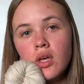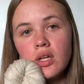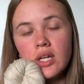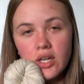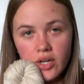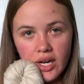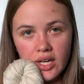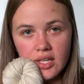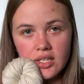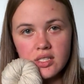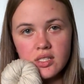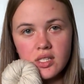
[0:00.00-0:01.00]
Knit Crate
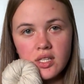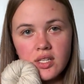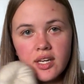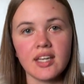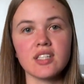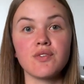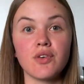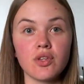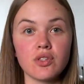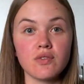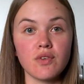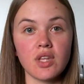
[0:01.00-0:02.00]
is, I guess for
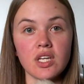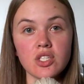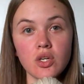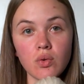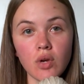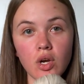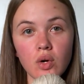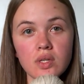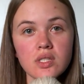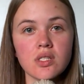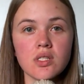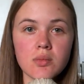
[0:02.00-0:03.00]
those of you that don't know,
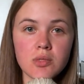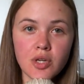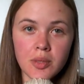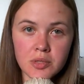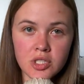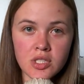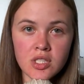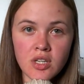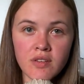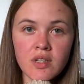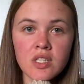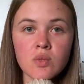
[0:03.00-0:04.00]
it's a subscription
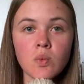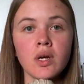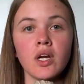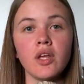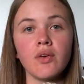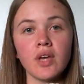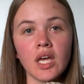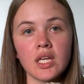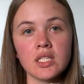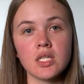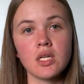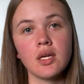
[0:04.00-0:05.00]
service where you
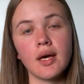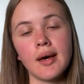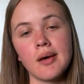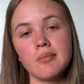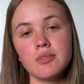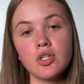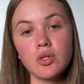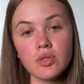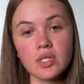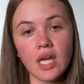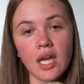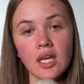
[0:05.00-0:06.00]
get 2
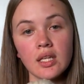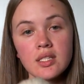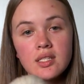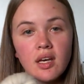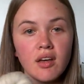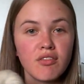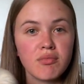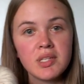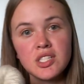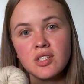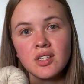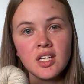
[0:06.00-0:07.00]
skeins of
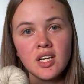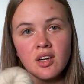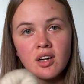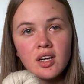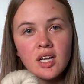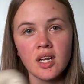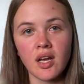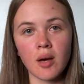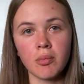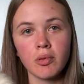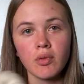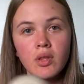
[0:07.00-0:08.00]
mystery yarn and a
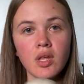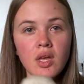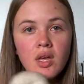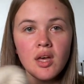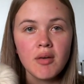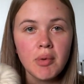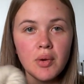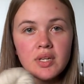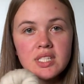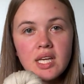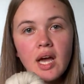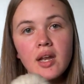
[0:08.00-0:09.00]
couple
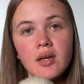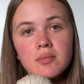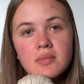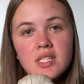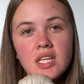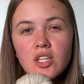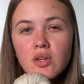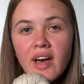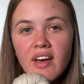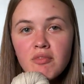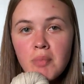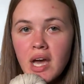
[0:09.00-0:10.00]
bonus items. They do
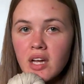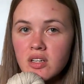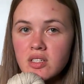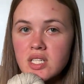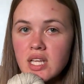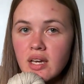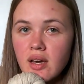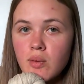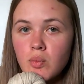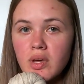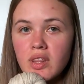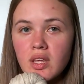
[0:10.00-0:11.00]
have patterns that
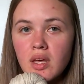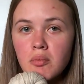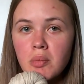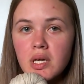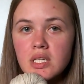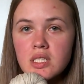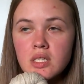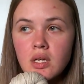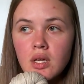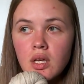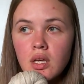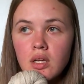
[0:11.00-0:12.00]
come with it, but
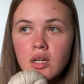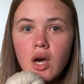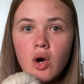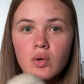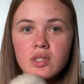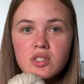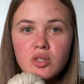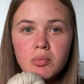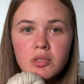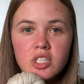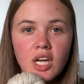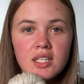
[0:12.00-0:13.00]
not always
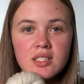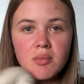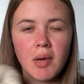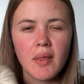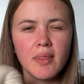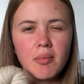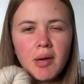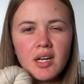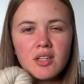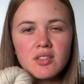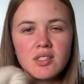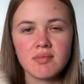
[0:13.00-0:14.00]
super jazzed about the
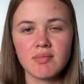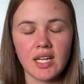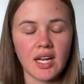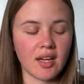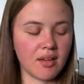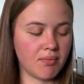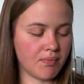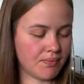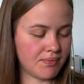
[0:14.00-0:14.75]
patterns, and I